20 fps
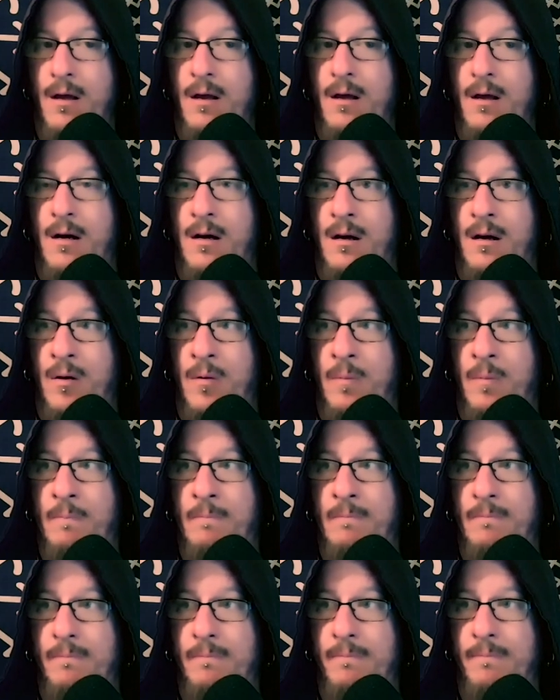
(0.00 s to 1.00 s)
Um,
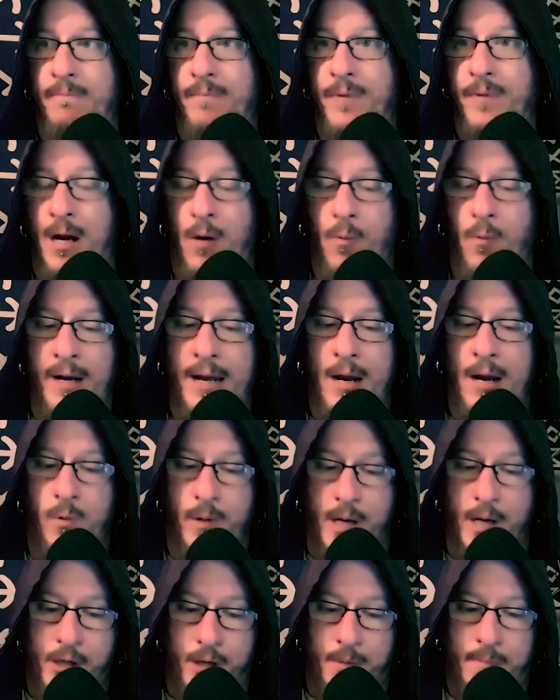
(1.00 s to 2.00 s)
and I want to get
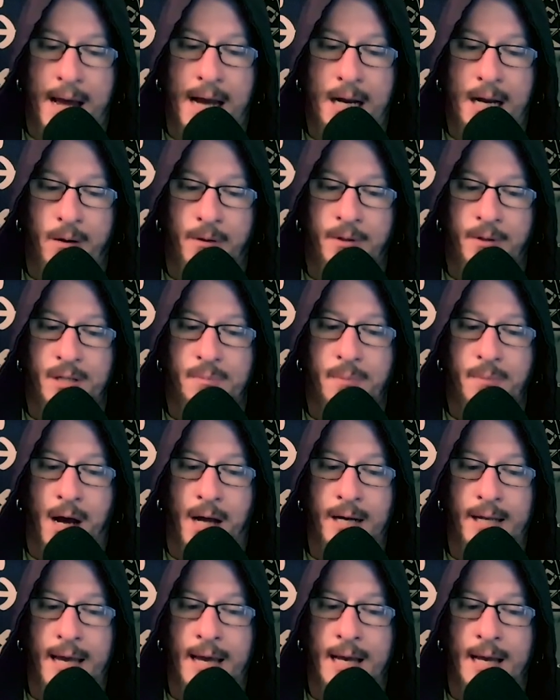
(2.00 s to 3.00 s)
Richard back on this
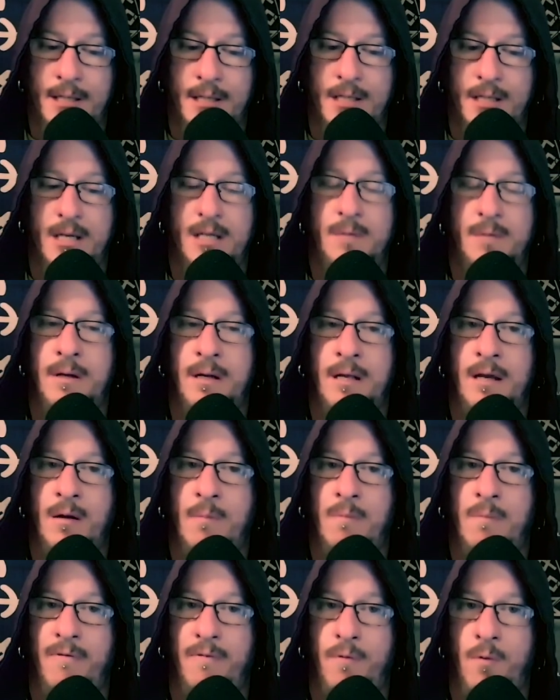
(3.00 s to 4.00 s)
podcast because he's been here
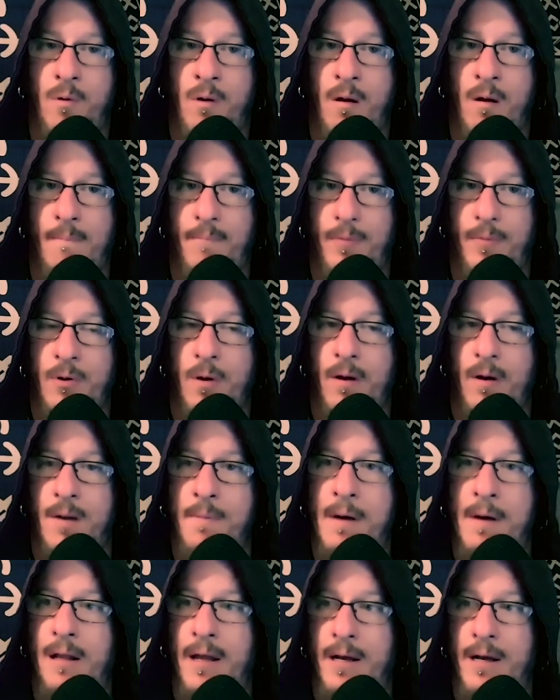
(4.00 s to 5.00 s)
before talking
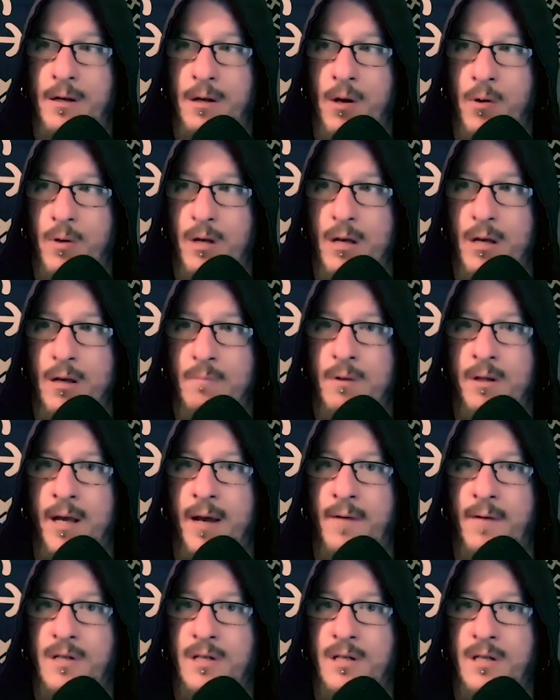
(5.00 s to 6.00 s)
about like Enochian
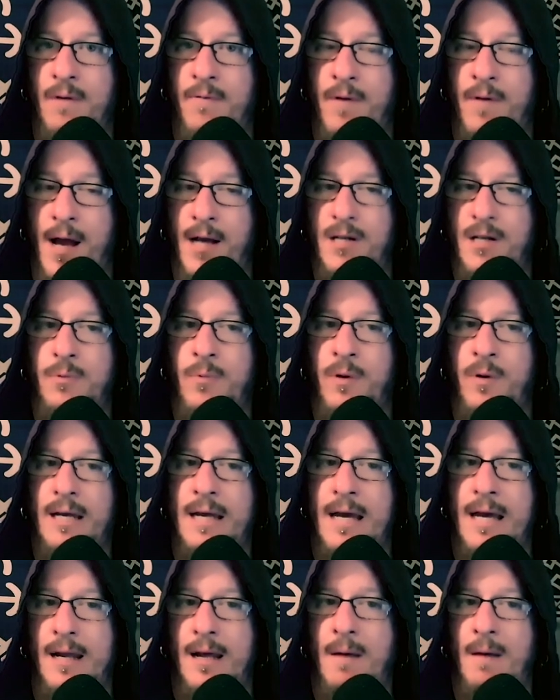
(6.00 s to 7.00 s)
beliefs and stuff. And I actually want to
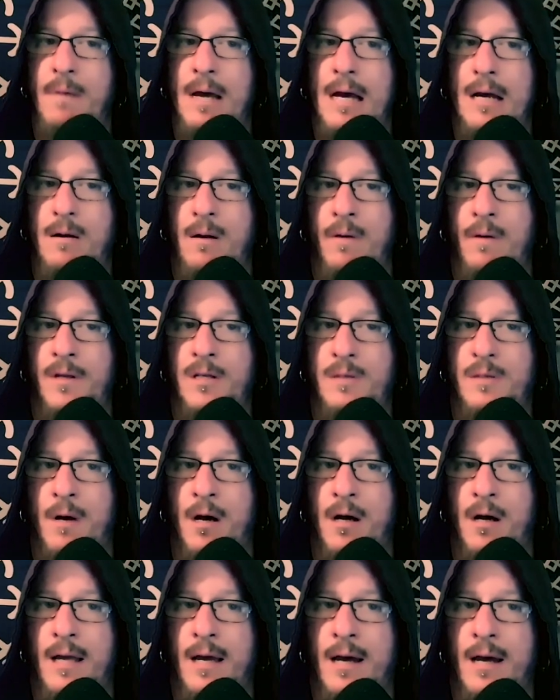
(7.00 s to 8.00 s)
get him back on this
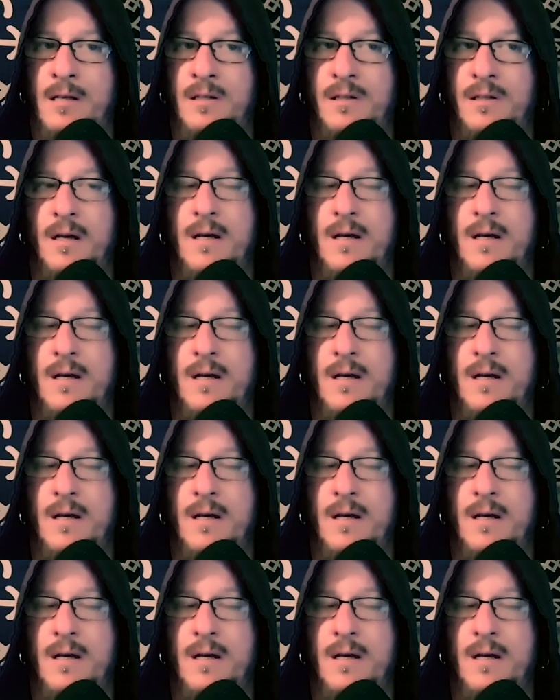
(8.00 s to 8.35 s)
podcast